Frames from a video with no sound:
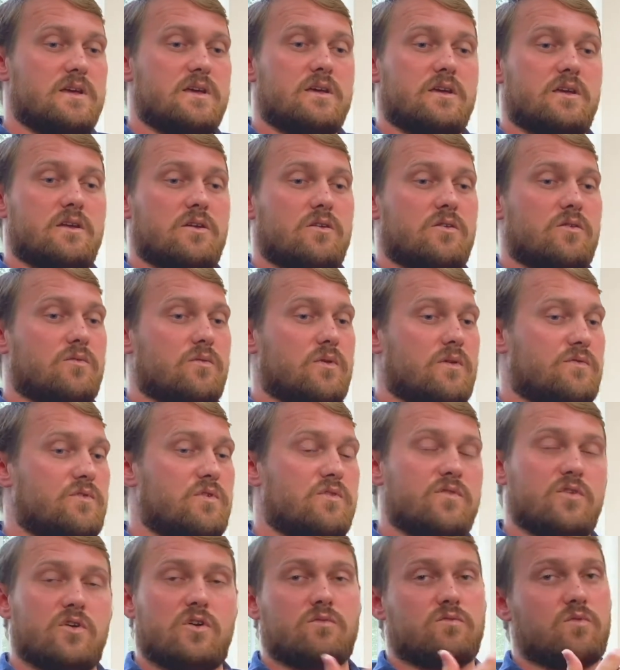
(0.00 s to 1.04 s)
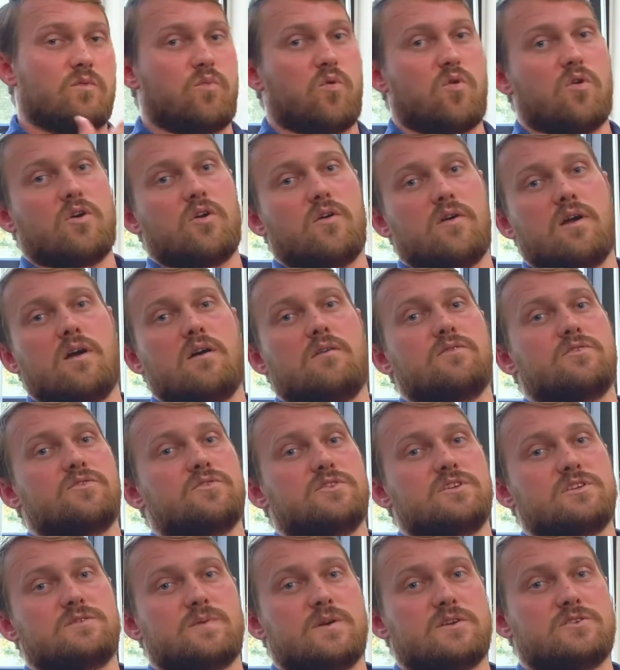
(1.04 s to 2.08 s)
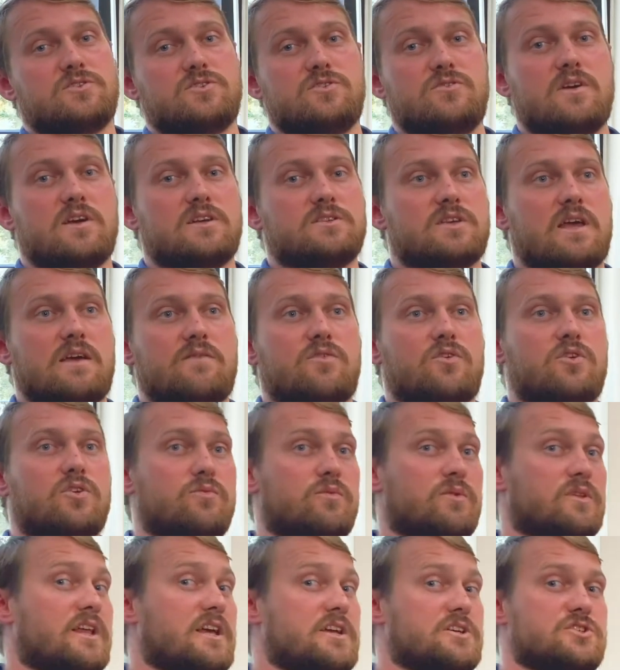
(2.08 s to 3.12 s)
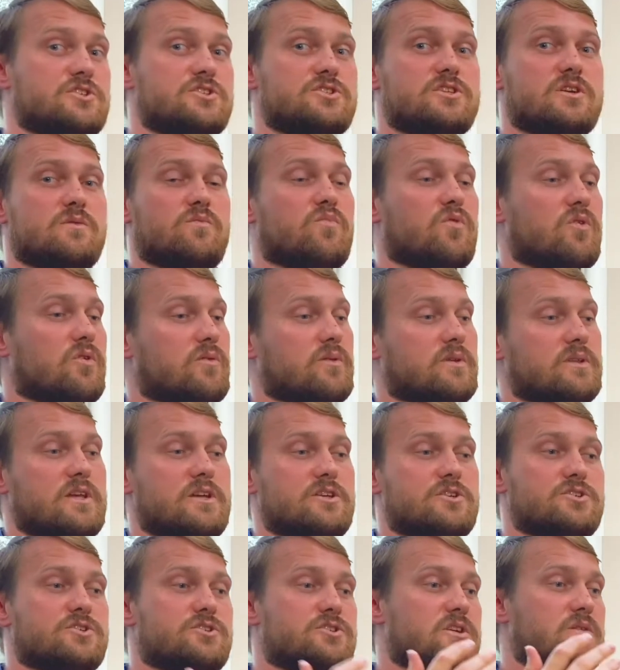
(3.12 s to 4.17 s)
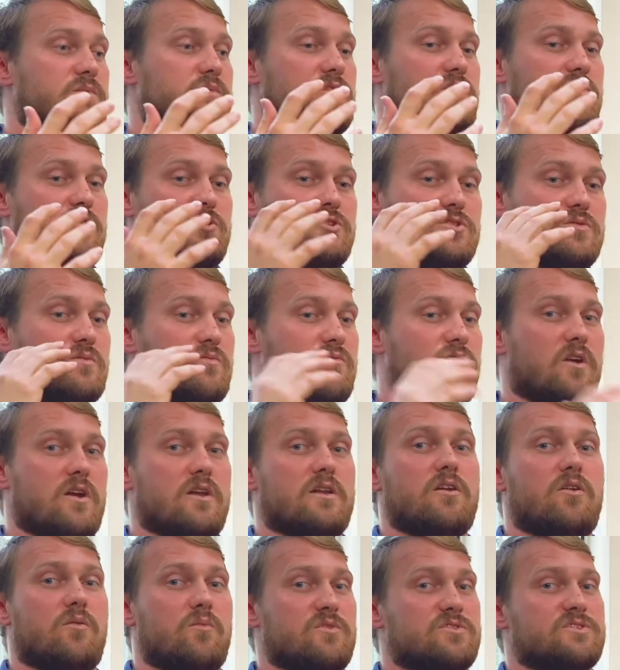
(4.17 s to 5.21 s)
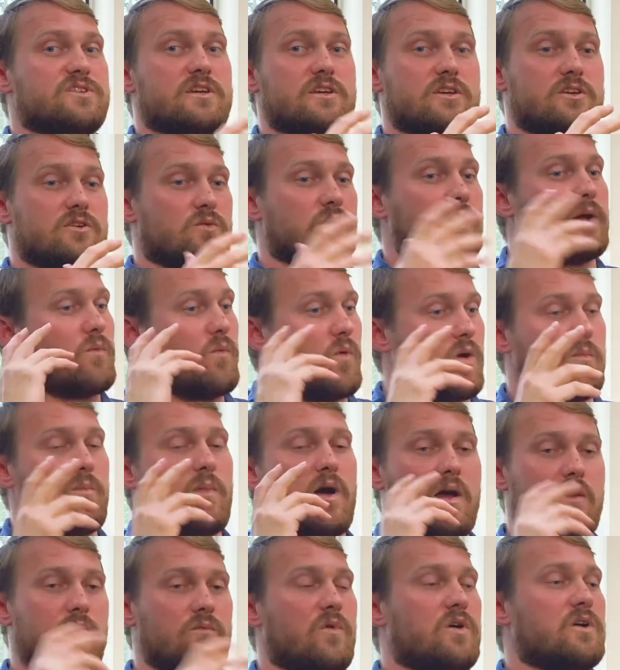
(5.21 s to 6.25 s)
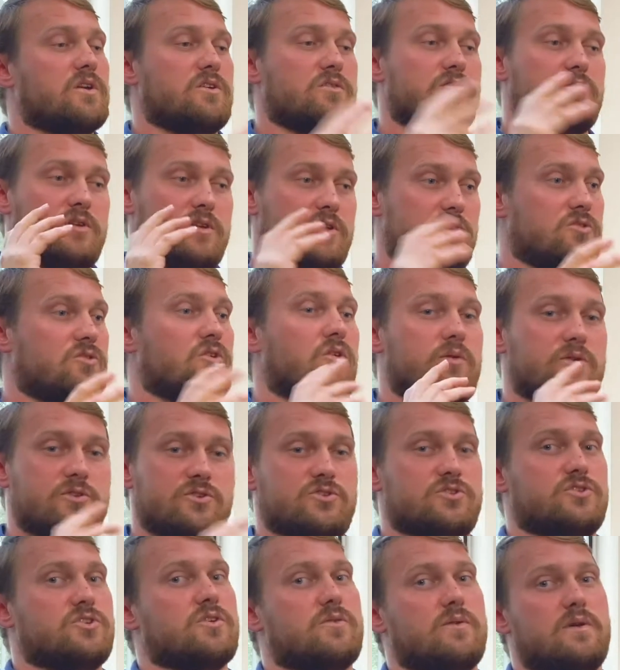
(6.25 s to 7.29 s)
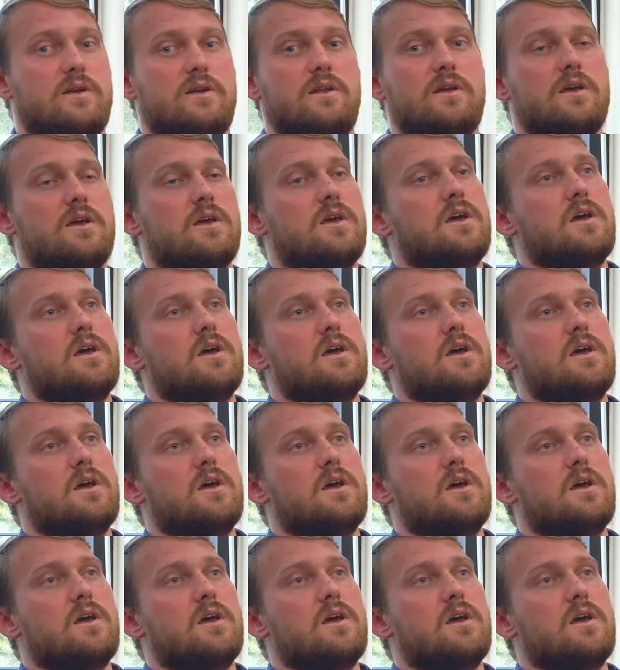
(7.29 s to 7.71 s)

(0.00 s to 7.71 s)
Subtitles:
If you have a good rapport going on with your dispatcher, you guys have a good work relationship, you should be running almost like you're like one mind, one unit, you know what you're doing.